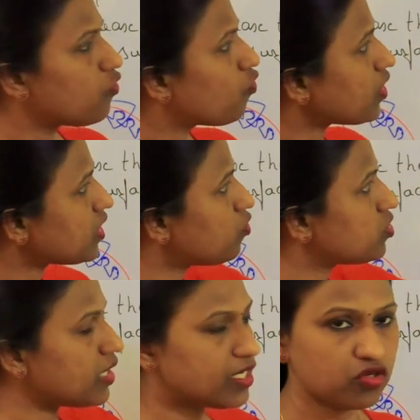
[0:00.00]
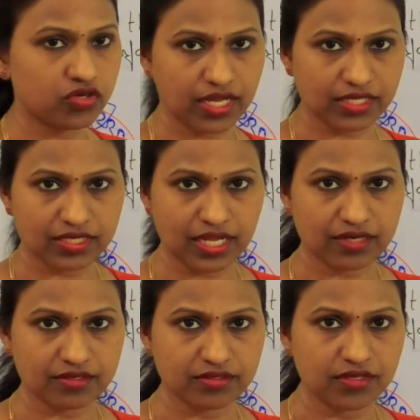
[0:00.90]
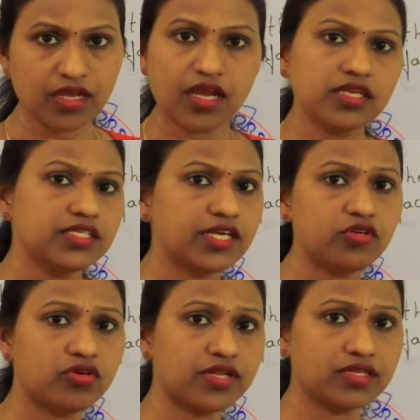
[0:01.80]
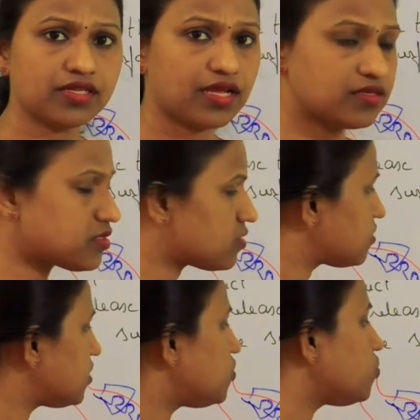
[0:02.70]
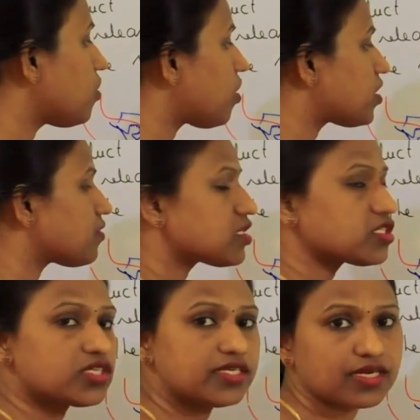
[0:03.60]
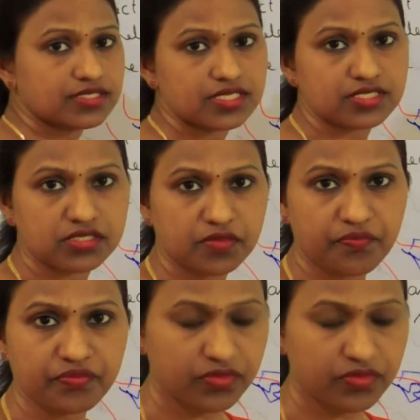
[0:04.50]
What about the endocrine gland? Endocrine glands, they do not have such a duct system.